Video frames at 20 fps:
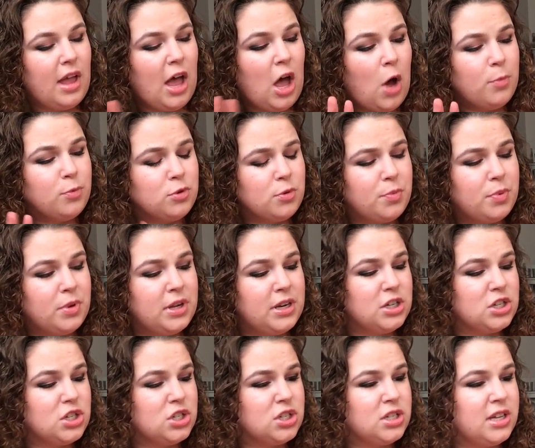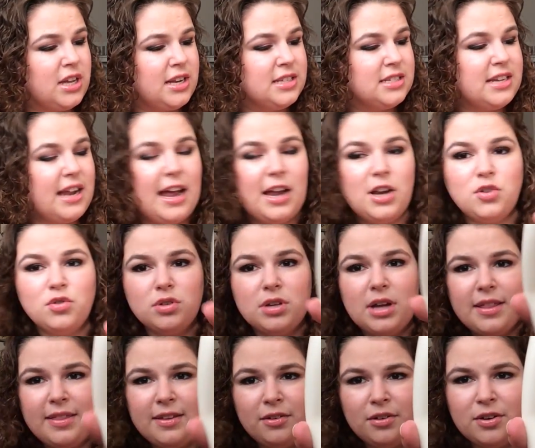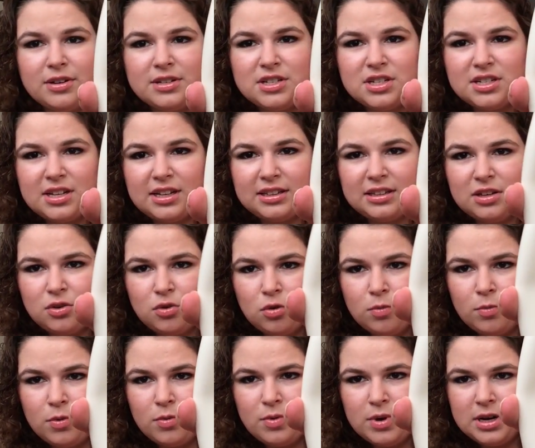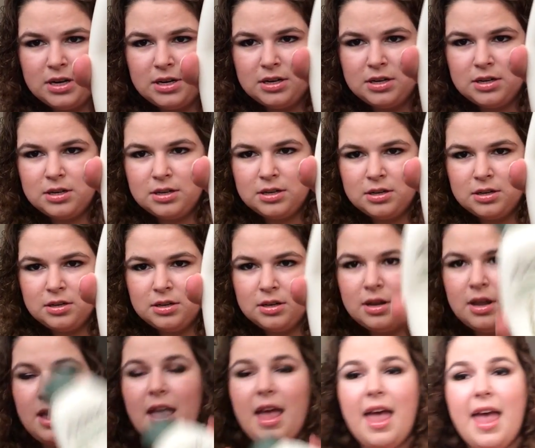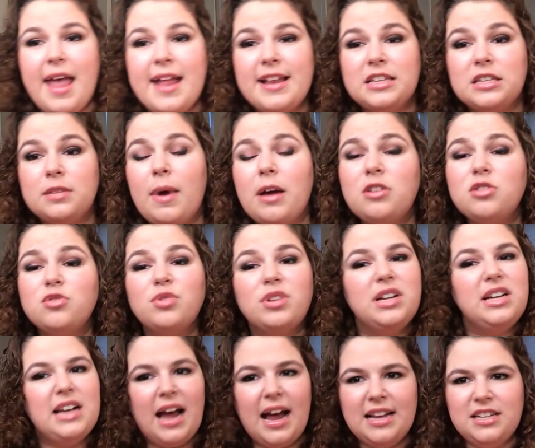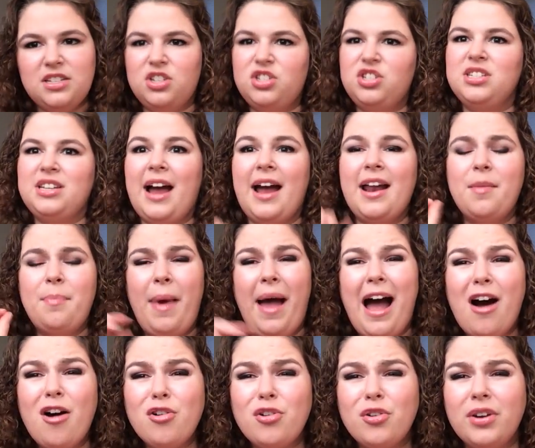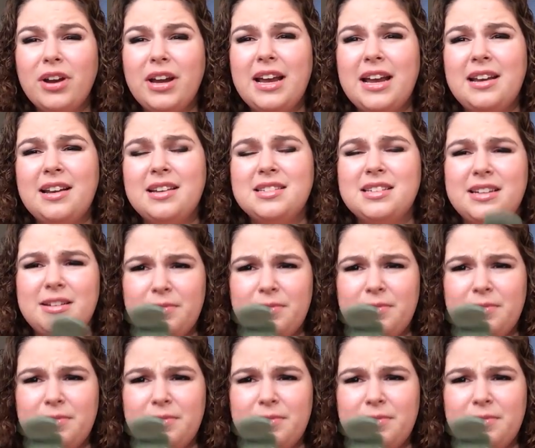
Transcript: helps replenish skin's natural. I don't know, it's just like the normal one. It smells really nice. It's just kind of powdery. It